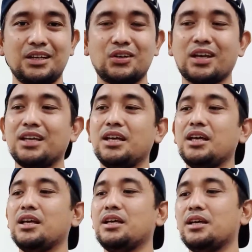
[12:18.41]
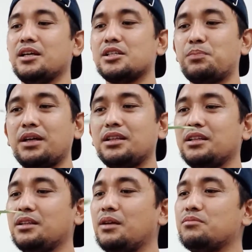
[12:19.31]
Okay,
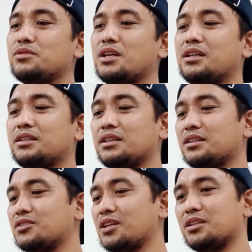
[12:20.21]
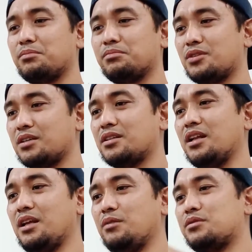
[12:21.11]
inspecting them, check the
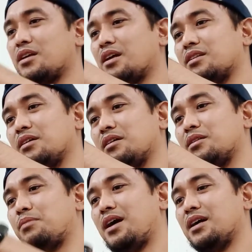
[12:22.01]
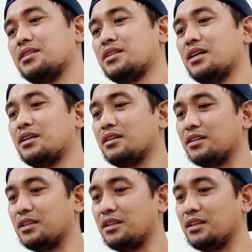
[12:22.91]
leaves, check the back, check at
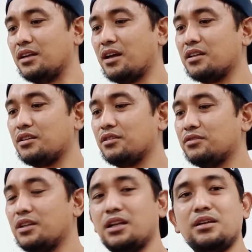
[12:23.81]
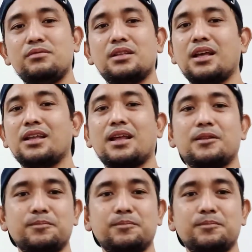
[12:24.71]
the nod of the leaves, like that,